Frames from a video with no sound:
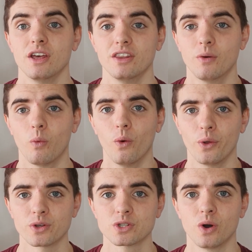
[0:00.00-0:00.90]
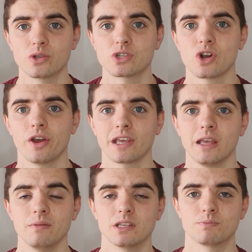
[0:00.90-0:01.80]
that Warnock's got to try and
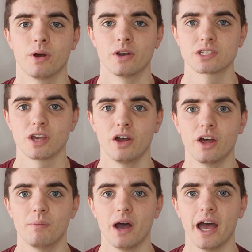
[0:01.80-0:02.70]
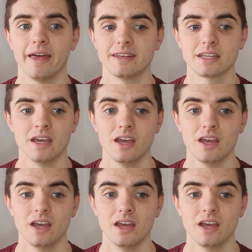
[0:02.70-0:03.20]
keep this Borough side up, and